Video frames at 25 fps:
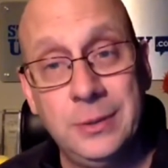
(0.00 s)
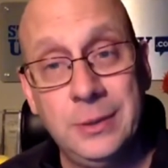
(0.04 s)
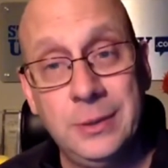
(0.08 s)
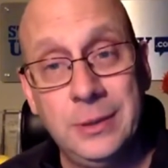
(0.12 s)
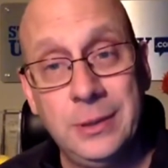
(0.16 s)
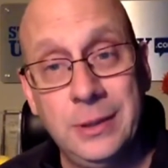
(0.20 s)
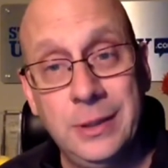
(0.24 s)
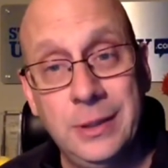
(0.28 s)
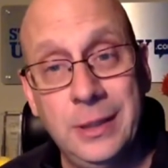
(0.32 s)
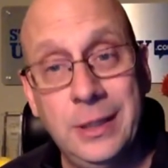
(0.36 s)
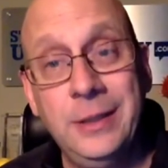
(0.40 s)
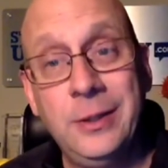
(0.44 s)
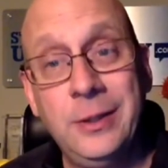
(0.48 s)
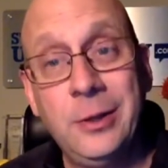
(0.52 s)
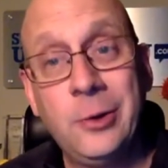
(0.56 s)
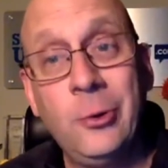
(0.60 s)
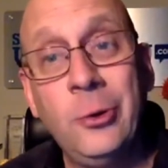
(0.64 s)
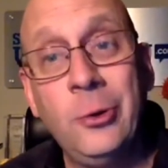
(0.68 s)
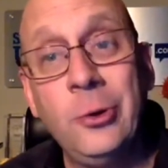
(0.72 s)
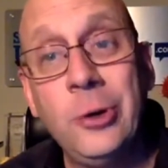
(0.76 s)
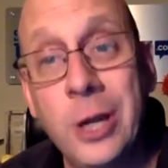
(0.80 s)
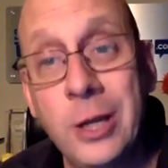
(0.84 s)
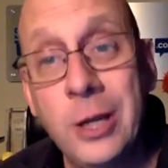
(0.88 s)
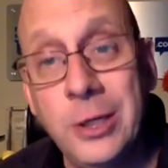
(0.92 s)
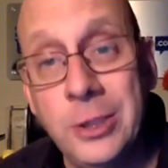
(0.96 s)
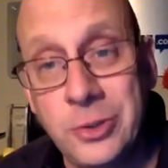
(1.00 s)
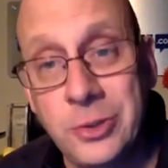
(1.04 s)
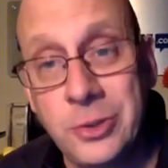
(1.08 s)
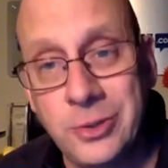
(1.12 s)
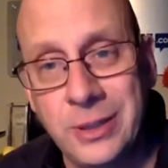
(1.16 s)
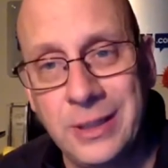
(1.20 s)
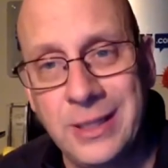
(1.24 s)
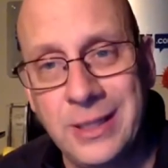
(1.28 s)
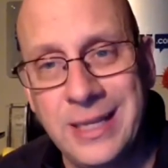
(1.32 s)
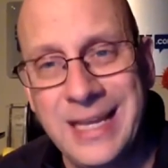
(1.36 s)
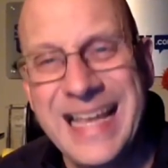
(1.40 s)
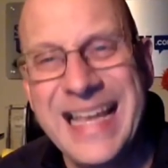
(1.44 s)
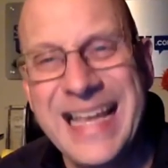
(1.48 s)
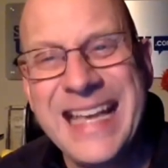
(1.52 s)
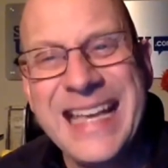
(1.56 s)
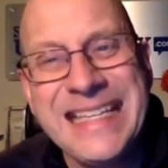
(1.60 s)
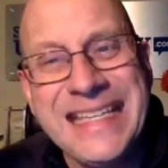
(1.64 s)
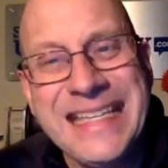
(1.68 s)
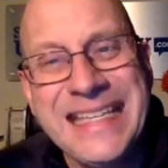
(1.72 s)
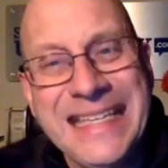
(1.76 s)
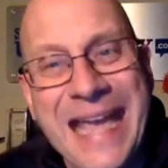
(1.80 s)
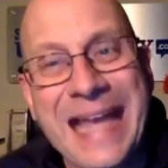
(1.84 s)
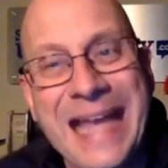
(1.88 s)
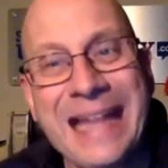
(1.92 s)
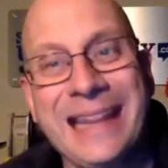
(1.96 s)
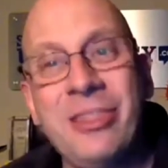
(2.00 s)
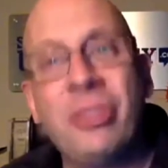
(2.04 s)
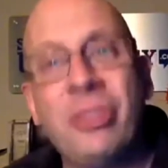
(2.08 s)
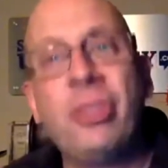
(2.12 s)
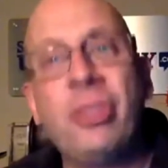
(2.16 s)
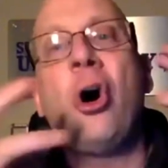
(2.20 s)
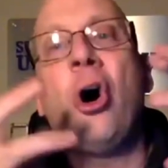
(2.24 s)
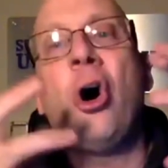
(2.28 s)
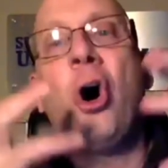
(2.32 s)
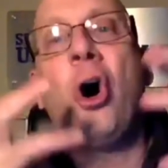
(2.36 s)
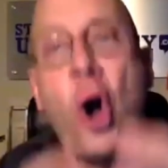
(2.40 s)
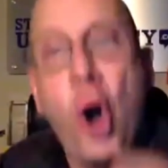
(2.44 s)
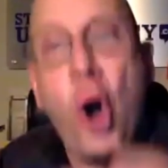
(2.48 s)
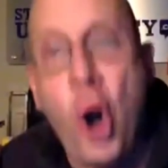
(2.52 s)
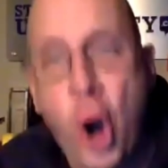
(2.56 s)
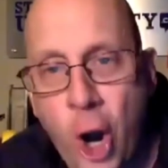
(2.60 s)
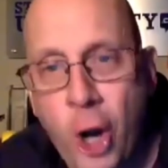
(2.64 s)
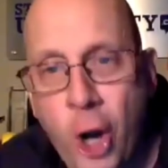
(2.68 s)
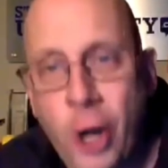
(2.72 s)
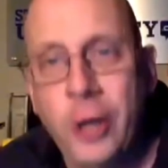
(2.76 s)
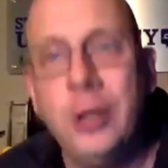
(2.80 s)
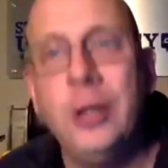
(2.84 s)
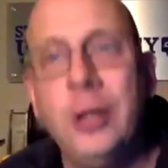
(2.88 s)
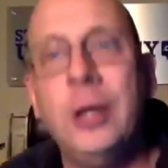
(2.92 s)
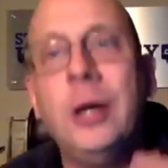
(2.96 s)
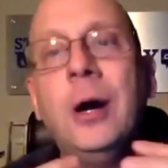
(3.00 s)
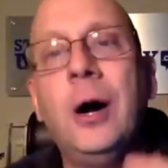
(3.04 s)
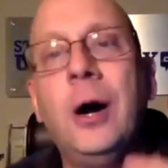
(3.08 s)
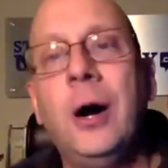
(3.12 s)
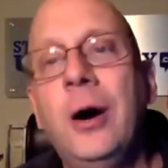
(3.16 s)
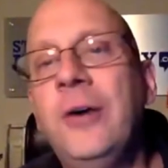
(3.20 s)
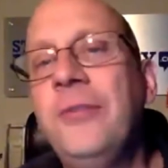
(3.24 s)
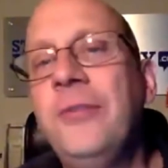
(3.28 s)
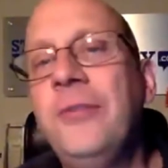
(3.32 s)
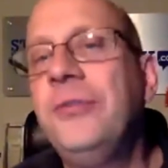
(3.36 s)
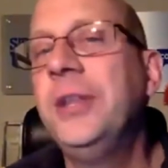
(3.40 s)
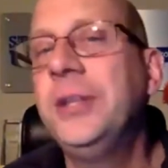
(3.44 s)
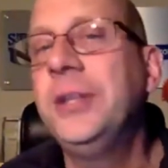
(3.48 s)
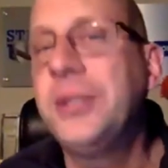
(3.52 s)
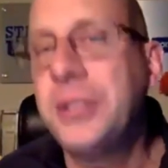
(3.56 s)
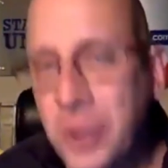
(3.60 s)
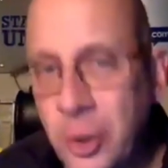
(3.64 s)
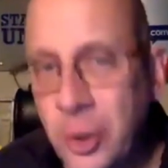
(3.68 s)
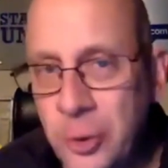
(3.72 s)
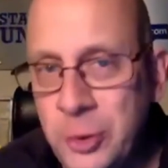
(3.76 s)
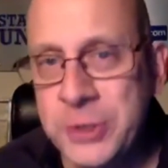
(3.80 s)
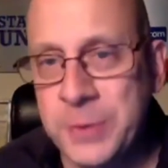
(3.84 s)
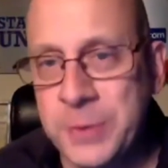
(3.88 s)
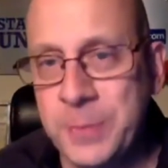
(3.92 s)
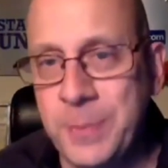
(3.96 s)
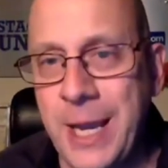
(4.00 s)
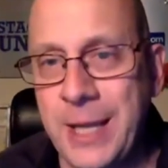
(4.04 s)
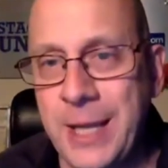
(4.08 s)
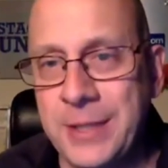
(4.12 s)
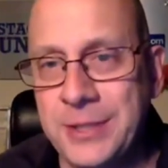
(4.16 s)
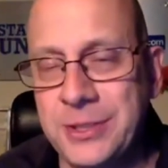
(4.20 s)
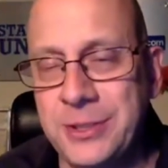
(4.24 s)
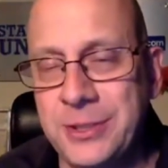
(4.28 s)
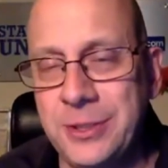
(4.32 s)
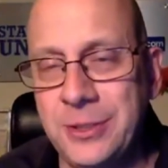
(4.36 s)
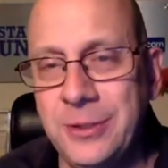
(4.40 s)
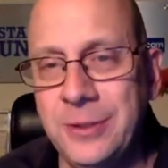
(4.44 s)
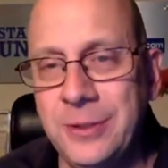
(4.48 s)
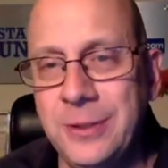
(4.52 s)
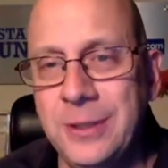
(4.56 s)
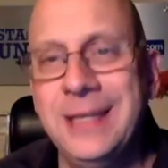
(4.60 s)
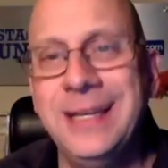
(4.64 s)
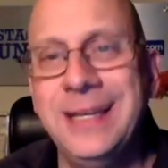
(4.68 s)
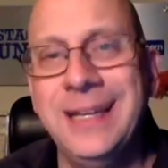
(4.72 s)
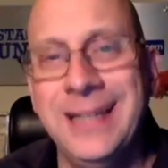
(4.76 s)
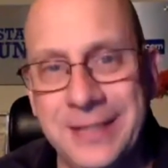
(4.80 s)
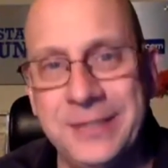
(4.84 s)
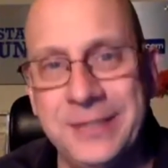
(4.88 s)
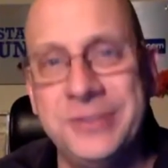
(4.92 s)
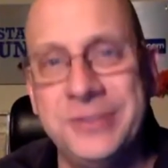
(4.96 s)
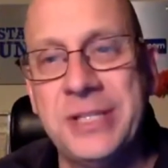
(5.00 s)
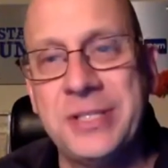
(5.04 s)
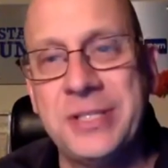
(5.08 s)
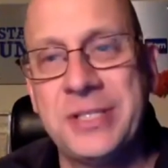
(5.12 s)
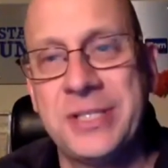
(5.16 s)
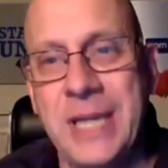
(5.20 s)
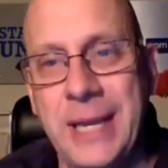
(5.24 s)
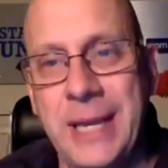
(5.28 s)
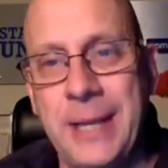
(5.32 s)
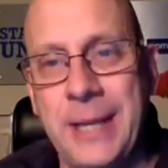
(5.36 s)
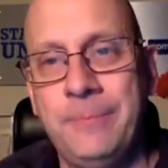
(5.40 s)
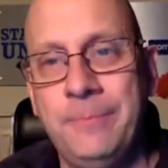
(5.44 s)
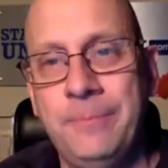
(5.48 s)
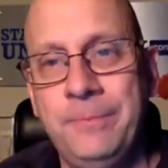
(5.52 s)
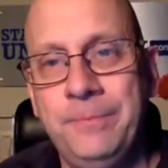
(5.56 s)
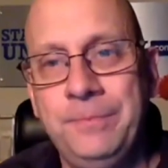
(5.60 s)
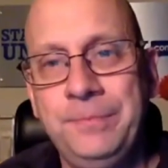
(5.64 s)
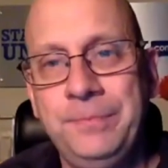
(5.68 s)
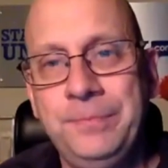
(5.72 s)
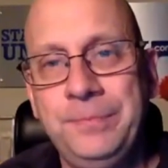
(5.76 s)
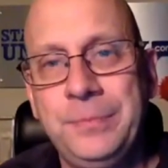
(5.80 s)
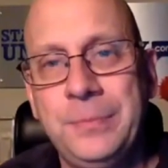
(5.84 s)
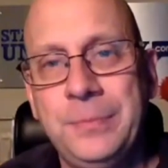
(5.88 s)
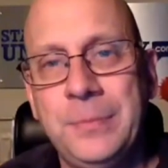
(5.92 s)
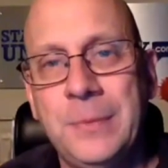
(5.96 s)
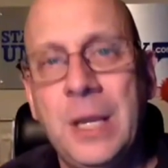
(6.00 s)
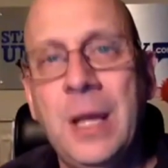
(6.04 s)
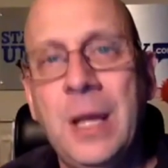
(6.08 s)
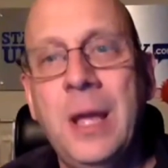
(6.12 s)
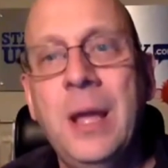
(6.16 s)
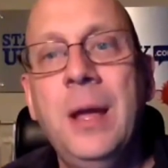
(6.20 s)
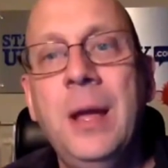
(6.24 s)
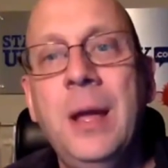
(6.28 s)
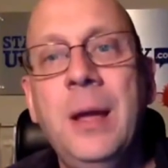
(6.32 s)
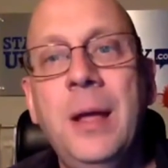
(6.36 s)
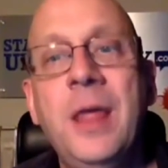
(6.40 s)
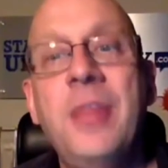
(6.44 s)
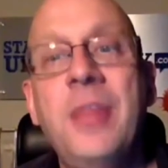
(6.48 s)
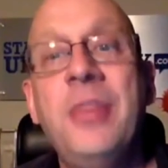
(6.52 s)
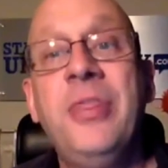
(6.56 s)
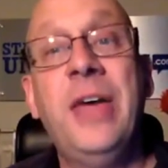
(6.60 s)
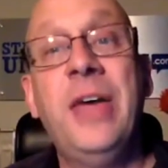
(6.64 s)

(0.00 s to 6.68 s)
in their own country, yet the heart of the Toastmaster is the same.